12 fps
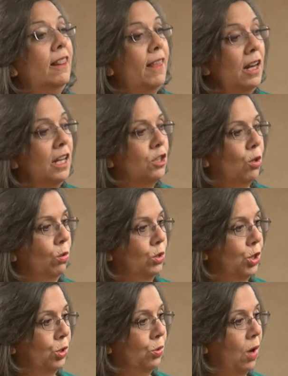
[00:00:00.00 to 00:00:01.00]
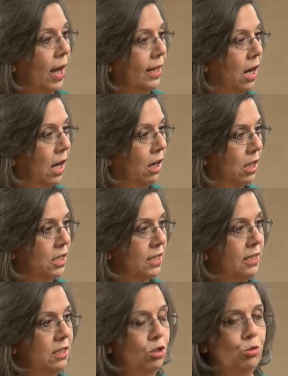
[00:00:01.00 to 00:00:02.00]
Then I told you I got onto
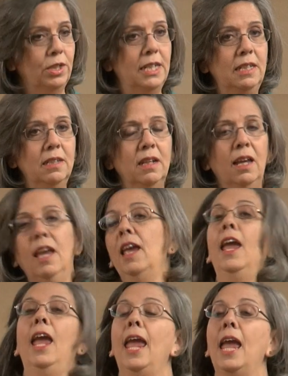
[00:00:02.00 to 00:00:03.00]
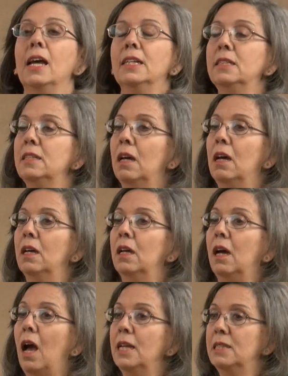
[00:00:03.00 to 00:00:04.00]
the street and
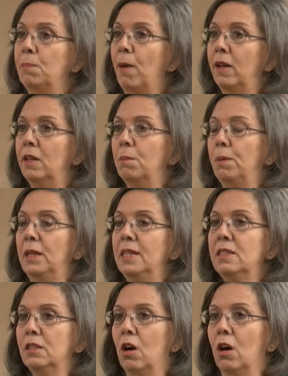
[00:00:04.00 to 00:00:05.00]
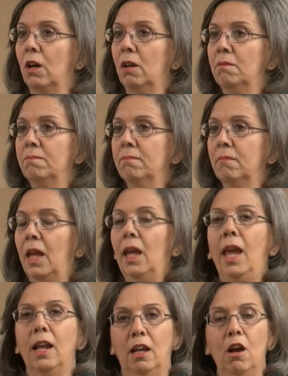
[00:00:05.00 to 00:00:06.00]
I spotted a police car
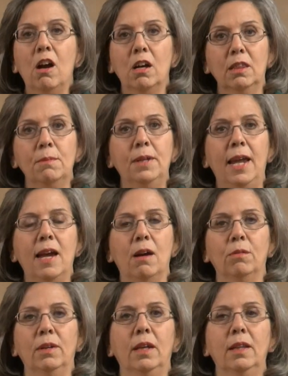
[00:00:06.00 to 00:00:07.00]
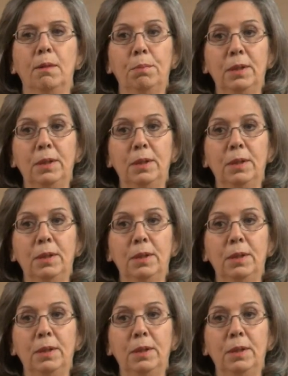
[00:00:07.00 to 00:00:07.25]
and I honked them down and the